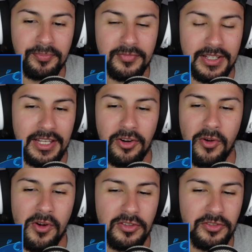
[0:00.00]
Again,
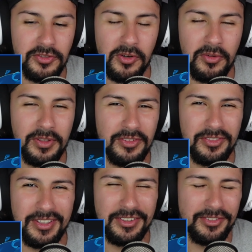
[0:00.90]
all just gold is
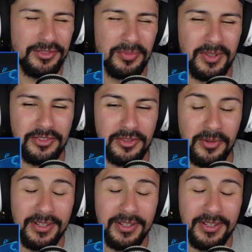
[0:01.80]
just too much gold.